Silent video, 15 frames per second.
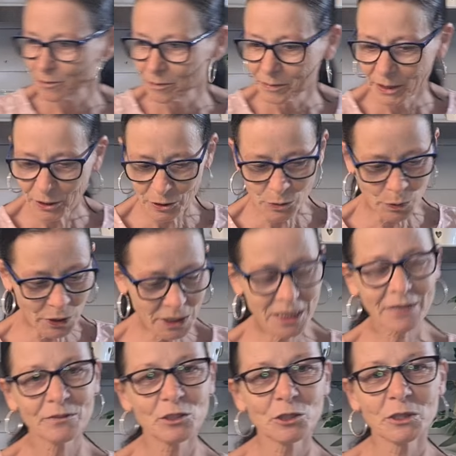because once
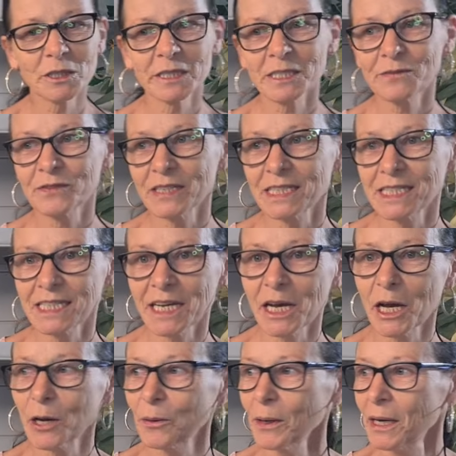I've done this
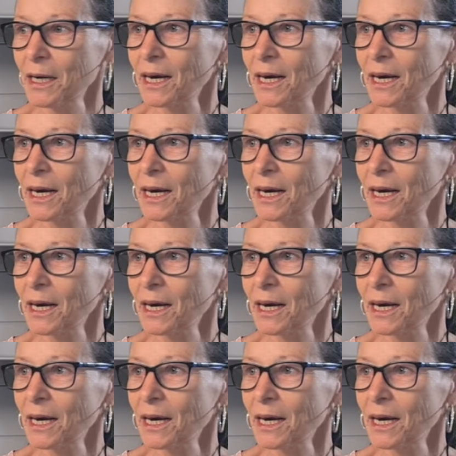video,